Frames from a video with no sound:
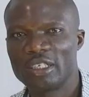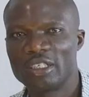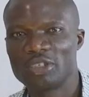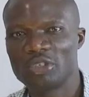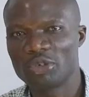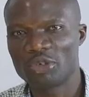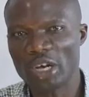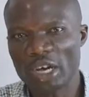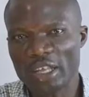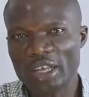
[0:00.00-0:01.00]
So
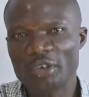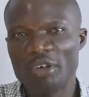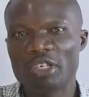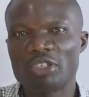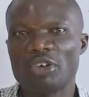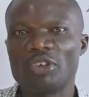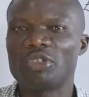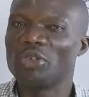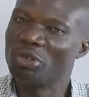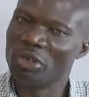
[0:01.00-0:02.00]
other units
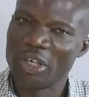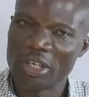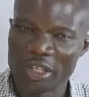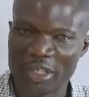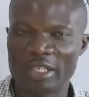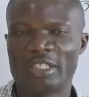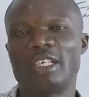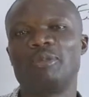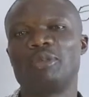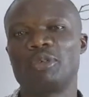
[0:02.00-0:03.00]
also, the
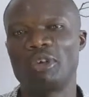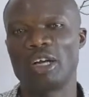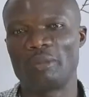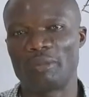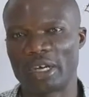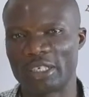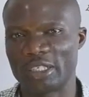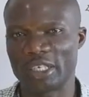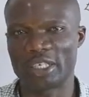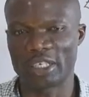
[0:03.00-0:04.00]
same rule
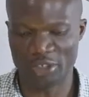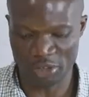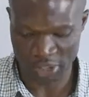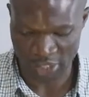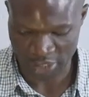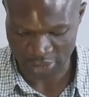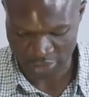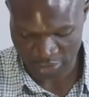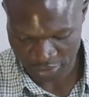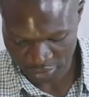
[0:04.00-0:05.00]
applies. Let us look at this.